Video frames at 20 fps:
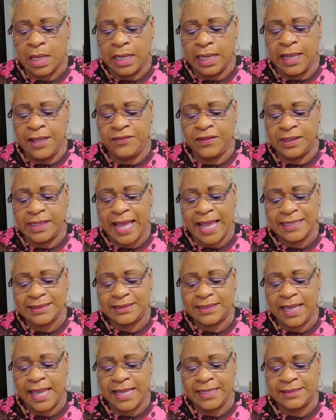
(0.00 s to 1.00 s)
In the
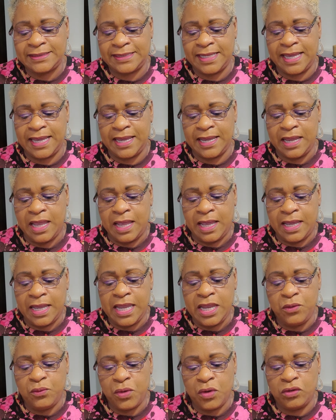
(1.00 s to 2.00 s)
last essay
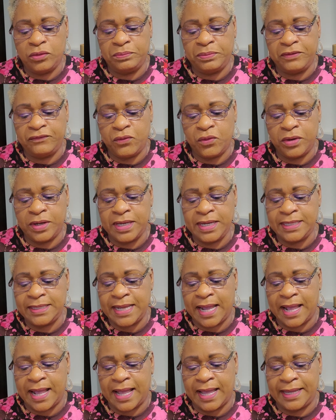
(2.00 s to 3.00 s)
he wrote before he
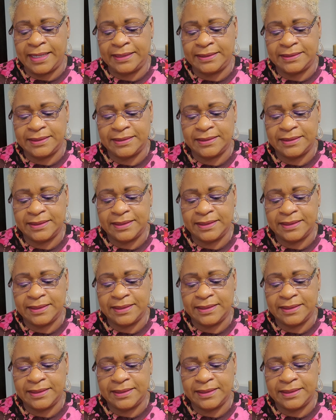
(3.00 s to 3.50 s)
died,